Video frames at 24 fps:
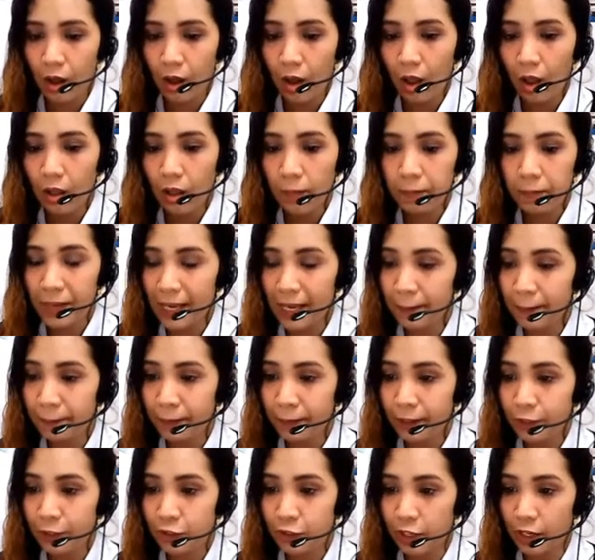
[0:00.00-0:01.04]
all
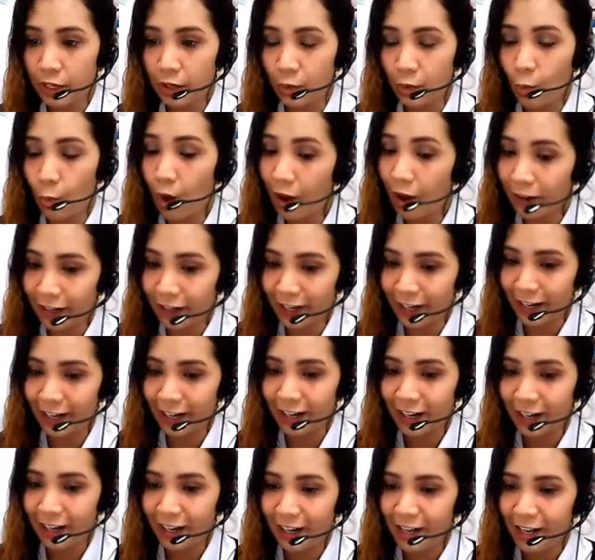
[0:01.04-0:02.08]
people drink water.
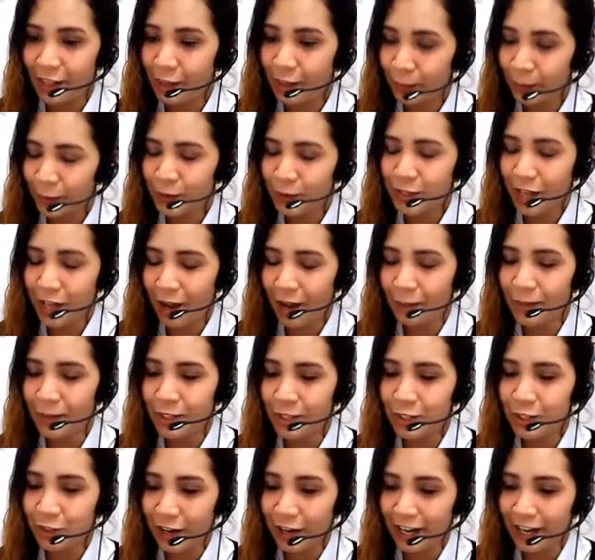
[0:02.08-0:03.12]
The most
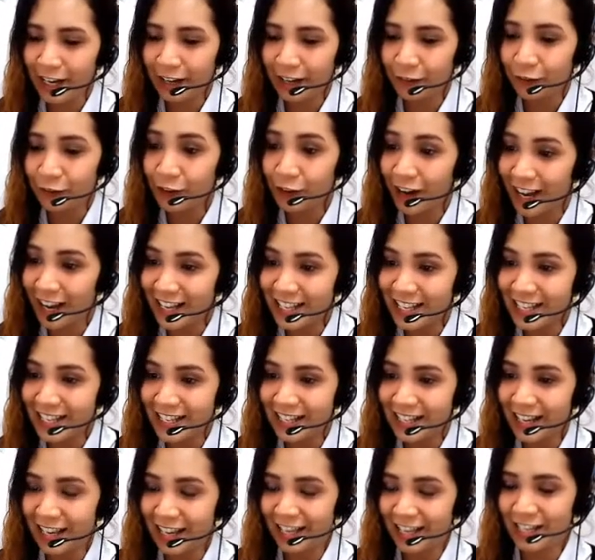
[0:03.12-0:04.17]
common drink for us
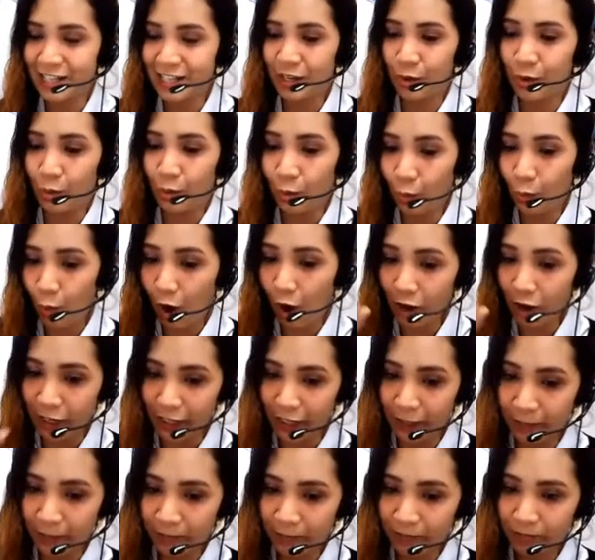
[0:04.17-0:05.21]
is
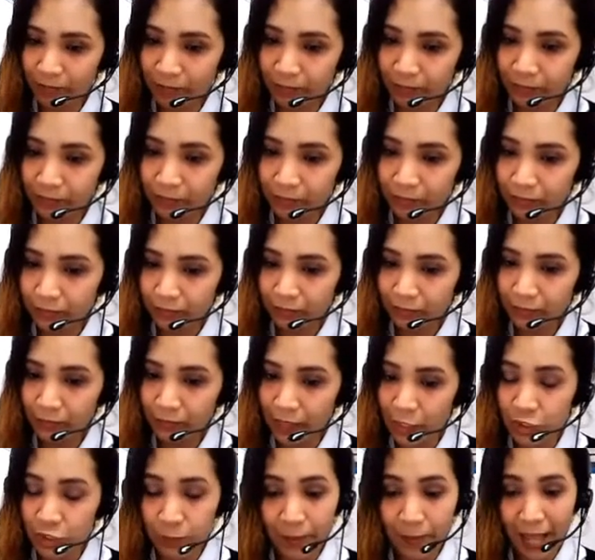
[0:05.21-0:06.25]
water.
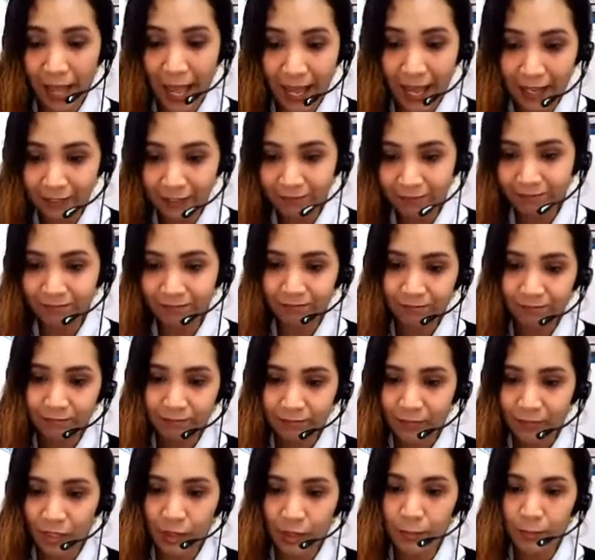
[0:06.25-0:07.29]
In Japan,
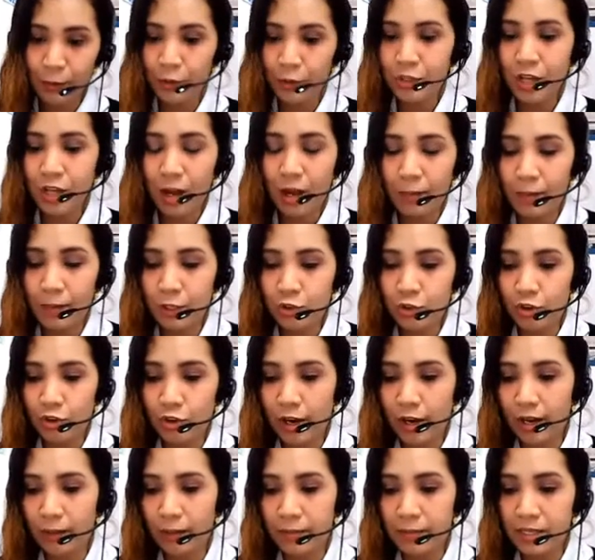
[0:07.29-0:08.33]
the most common
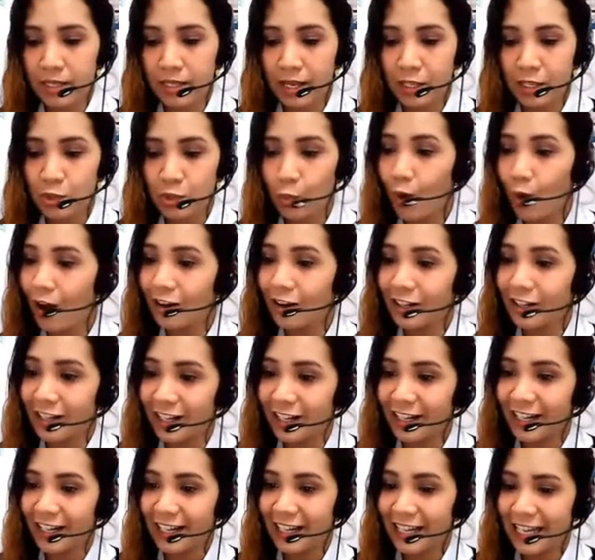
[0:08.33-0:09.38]
drink besides water
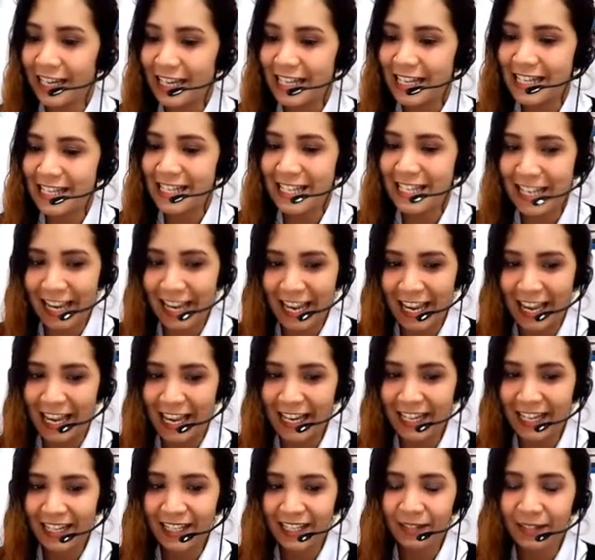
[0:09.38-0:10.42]
is
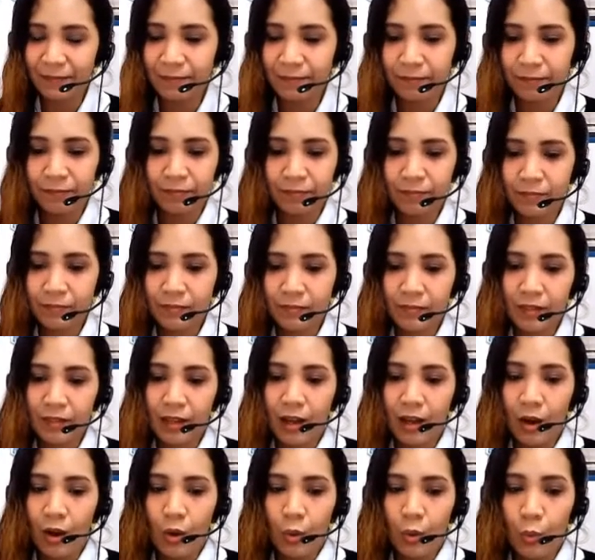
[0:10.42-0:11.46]
tea.
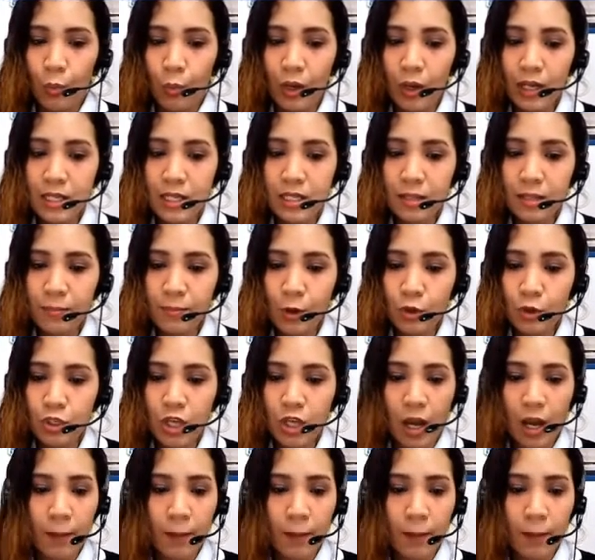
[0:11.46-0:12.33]
What is the most